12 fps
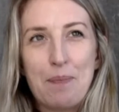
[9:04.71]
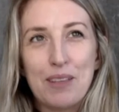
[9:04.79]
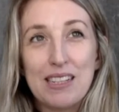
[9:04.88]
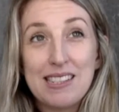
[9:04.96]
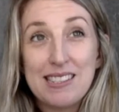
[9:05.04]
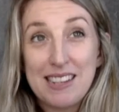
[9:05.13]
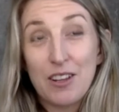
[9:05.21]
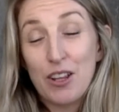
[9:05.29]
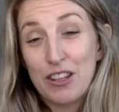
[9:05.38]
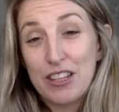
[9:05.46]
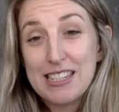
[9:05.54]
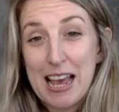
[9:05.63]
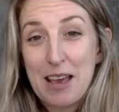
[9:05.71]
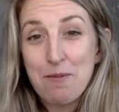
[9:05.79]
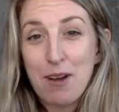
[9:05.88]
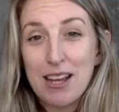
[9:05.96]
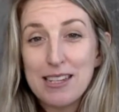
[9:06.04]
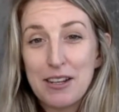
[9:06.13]
Still on the same
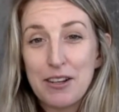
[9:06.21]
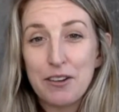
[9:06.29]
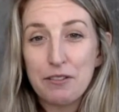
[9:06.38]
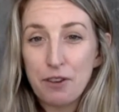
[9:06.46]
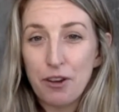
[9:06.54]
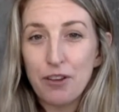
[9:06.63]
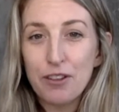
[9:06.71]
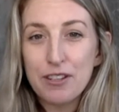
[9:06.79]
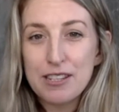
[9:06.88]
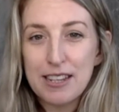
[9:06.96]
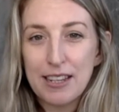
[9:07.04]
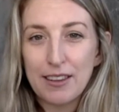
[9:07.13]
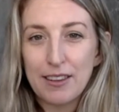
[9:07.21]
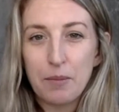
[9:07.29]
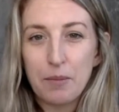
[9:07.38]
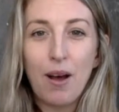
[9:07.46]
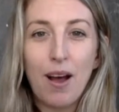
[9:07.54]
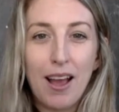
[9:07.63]
idea of focusing the
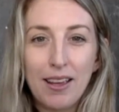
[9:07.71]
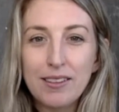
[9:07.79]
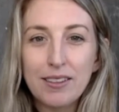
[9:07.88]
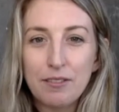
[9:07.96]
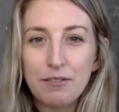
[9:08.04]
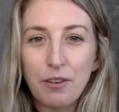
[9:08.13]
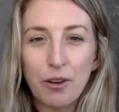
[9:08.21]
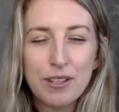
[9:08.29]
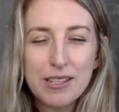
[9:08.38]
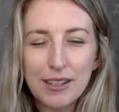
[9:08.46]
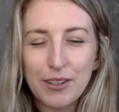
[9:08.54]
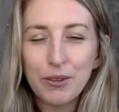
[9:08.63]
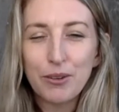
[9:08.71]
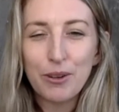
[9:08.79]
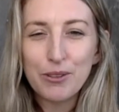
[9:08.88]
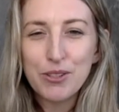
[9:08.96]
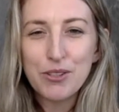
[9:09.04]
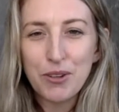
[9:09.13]
mind and focusing your
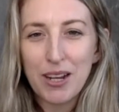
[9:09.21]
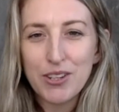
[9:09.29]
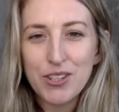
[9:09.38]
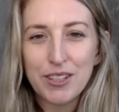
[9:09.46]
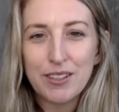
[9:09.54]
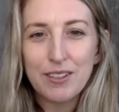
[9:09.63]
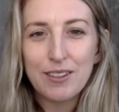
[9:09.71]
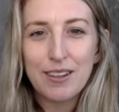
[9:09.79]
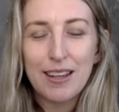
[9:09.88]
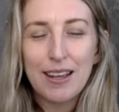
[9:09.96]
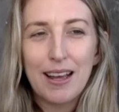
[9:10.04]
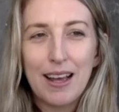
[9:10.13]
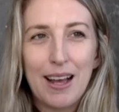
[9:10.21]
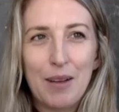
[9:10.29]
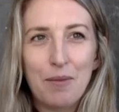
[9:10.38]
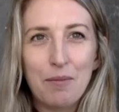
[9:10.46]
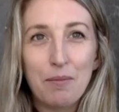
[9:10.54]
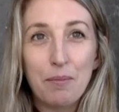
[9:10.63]
concentration,
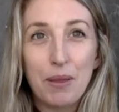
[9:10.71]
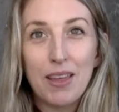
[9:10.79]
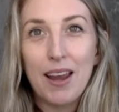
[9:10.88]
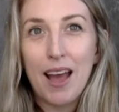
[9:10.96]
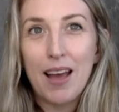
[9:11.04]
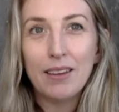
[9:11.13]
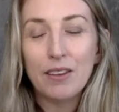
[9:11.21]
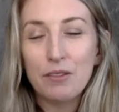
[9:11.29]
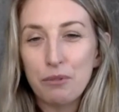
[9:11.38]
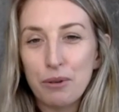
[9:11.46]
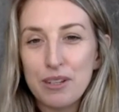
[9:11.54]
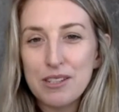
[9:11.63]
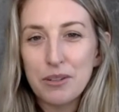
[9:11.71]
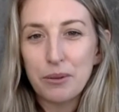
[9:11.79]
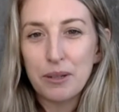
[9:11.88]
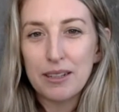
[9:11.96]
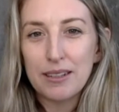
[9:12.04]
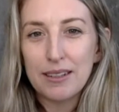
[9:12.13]
but then adding the voice to
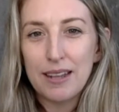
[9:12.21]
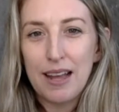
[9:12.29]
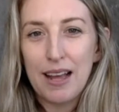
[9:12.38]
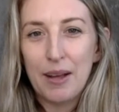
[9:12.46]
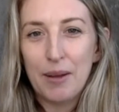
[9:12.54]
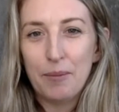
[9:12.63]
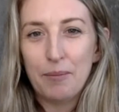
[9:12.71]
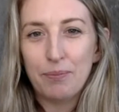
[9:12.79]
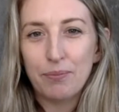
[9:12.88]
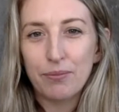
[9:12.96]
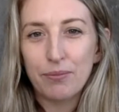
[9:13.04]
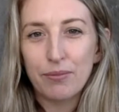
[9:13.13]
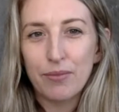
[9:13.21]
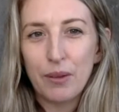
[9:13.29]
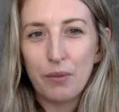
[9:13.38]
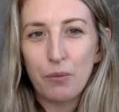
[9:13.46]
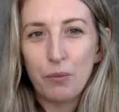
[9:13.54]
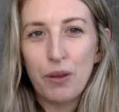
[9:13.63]
it,
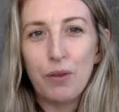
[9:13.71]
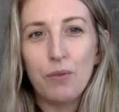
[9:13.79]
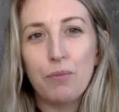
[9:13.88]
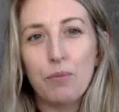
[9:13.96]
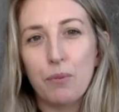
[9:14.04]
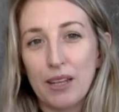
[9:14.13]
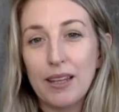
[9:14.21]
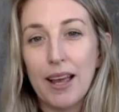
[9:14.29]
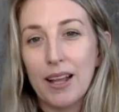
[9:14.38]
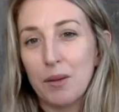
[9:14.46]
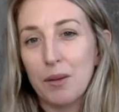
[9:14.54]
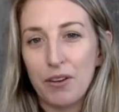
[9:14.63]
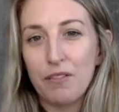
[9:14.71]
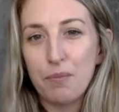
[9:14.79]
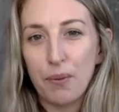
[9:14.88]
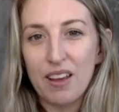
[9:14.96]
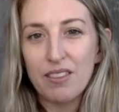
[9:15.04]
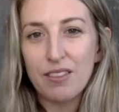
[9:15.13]
we bring the element of
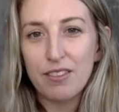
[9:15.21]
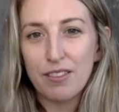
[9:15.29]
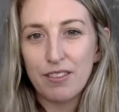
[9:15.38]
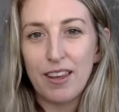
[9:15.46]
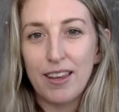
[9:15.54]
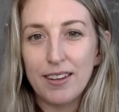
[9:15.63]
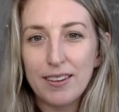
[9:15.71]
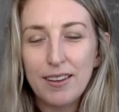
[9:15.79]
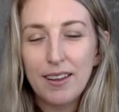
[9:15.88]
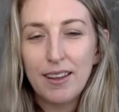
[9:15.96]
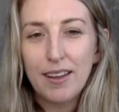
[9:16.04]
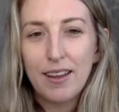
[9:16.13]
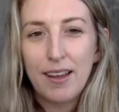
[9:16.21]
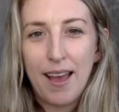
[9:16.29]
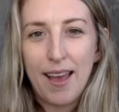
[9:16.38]
breath in. Mm-hmm.